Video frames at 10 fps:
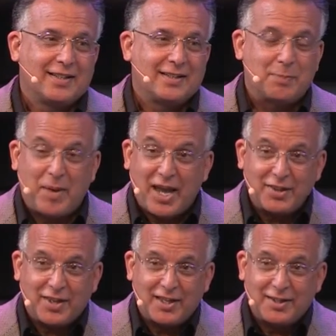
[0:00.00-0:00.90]
The
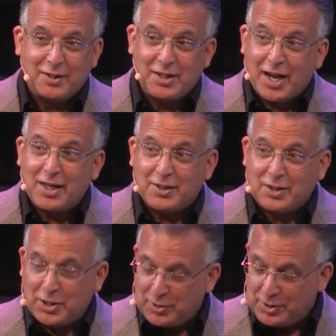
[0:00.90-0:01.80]
path that got us
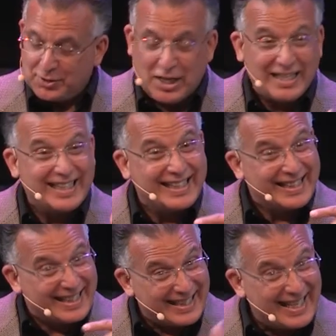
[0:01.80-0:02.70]
there is
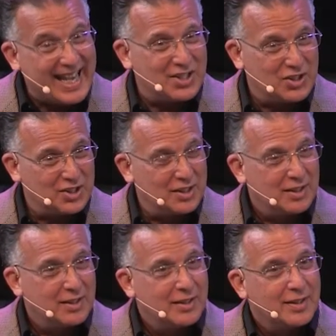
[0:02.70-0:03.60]
the connection
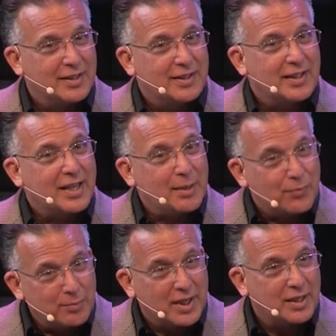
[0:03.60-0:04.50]
that came
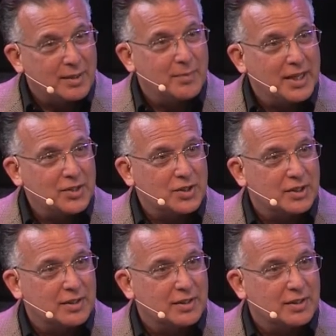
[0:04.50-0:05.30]
from condemnation.